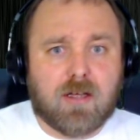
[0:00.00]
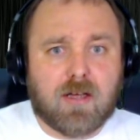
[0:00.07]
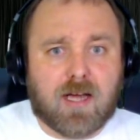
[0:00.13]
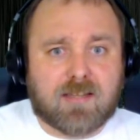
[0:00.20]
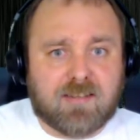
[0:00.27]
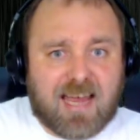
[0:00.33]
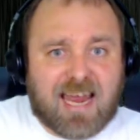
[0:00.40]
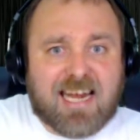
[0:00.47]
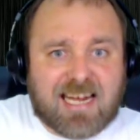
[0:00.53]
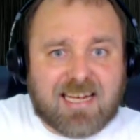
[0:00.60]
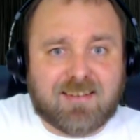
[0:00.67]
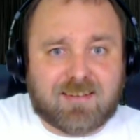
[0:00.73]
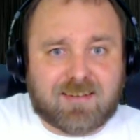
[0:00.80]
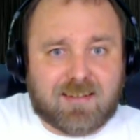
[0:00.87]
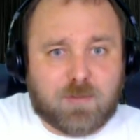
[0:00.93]
a
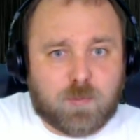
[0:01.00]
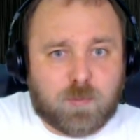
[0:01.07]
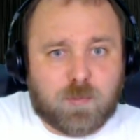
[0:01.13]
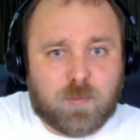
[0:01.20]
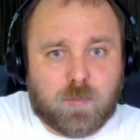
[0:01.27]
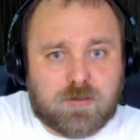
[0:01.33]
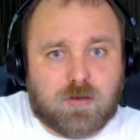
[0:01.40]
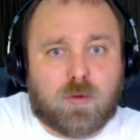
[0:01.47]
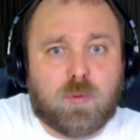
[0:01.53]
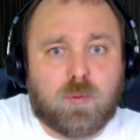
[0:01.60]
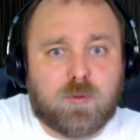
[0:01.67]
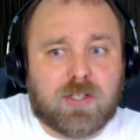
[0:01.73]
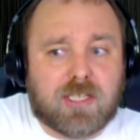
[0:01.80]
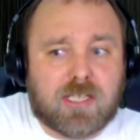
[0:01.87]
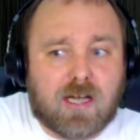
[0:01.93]
1080 was
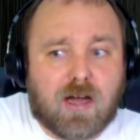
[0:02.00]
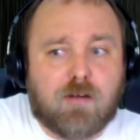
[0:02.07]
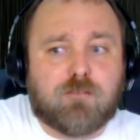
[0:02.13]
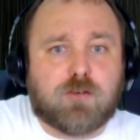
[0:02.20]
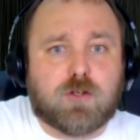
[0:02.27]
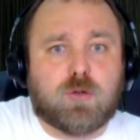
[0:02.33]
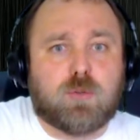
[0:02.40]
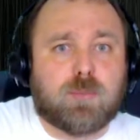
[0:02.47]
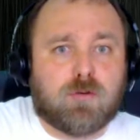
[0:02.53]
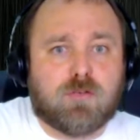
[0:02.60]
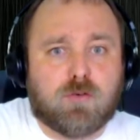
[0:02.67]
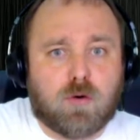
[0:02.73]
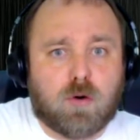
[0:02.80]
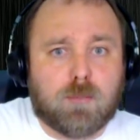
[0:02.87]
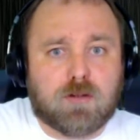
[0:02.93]
only a few
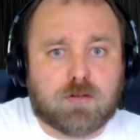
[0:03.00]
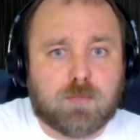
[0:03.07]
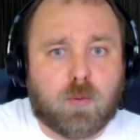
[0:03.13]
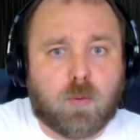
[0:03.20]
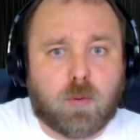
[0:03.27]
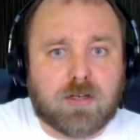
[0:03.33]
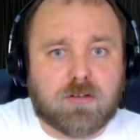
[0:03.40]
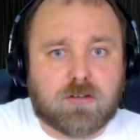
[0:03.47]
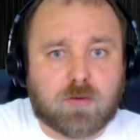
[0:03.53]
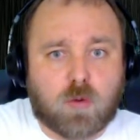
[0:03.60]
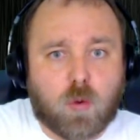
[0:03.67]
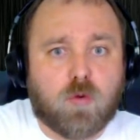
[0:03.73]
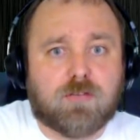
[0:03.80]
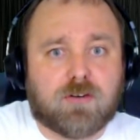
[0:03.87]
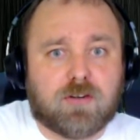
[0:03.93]
performance points
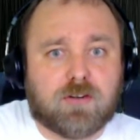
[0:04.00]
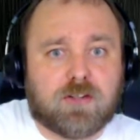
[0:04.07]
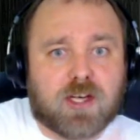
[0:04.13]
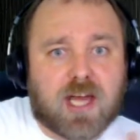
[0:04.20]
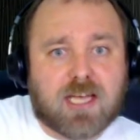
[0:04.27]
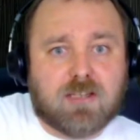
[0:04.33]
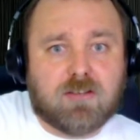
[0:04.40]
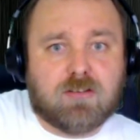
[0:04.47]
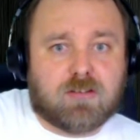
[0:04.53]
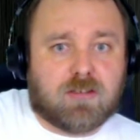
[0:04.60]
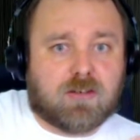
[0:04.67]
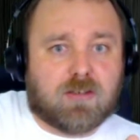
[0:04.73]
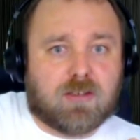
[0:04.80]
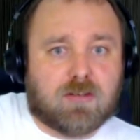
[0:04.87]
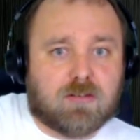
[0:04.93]
over the 9
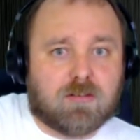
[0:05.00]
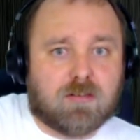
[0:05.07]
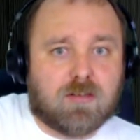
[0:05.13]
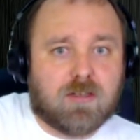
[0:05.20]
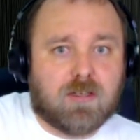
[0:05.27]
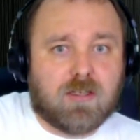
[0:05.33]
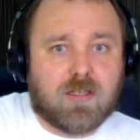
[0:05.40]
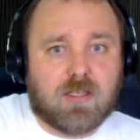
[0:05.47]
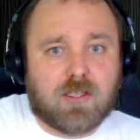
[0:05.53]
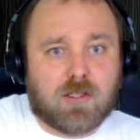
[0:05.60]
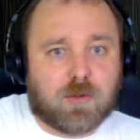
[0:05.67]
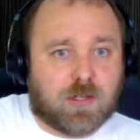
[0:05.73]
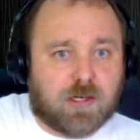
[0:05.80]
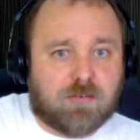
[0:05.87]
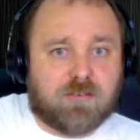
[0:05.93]
series. You
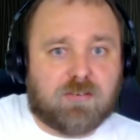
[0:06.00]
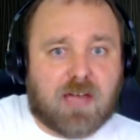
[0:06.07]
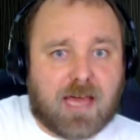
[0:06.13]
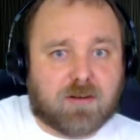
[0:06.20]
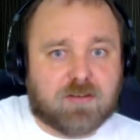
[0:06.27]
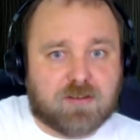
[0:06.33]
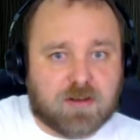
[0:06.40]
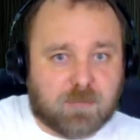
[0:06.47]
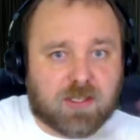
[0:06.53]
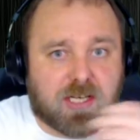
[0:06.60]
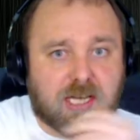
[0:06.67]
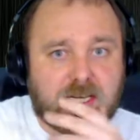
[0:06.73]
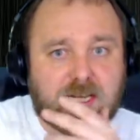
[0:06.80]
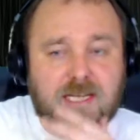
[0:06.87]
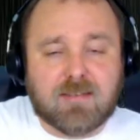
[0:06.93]
know, their flagship, the
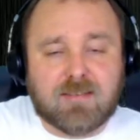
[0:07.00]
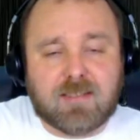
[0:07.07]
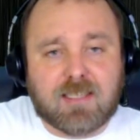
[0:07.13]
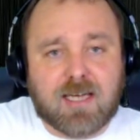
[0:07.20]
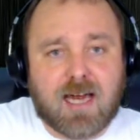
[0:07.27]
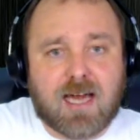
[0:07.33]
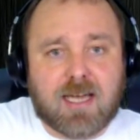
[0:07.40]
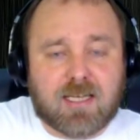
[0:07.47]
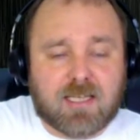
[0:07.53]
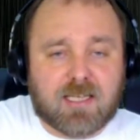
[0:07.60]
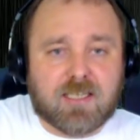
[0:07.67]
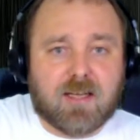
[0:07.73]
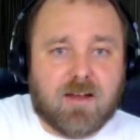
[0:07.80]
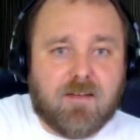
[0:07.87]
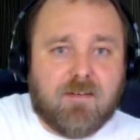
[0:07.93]
980 Ti, and
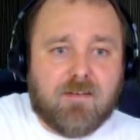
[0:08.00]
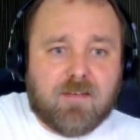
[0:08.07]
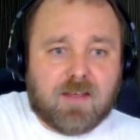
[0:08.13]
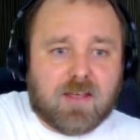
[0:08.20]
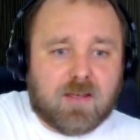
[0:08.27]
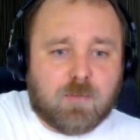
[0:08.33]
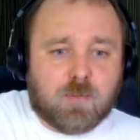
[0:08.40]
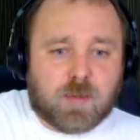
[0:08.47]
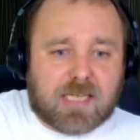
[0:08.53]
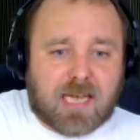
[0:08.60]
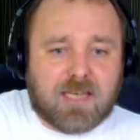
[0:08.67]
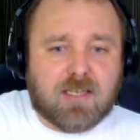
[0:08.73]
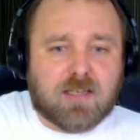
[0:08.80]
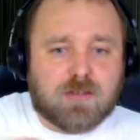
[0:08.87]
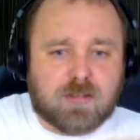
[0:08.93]
then we're
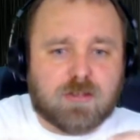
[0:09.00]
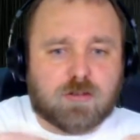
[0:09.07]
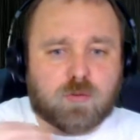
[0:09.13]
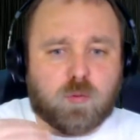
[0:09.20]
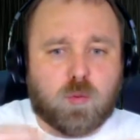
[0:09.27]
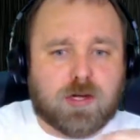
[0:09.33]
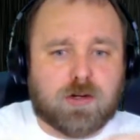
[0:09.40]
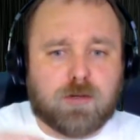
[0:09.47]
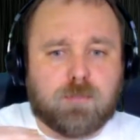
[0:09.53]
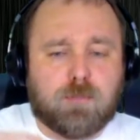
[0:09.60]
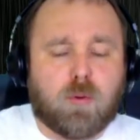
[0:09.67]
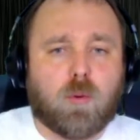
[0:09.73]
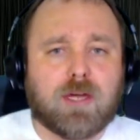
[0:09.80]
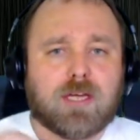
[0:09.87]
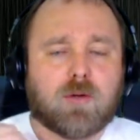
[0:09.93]
getting to this weird
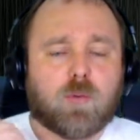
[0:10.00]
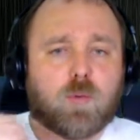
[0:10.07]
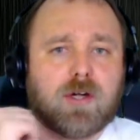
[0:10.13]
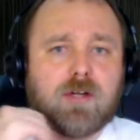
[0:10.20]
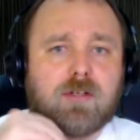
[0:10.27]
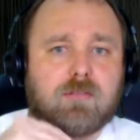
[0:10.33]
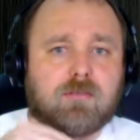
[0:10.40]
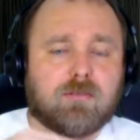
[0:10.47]
point where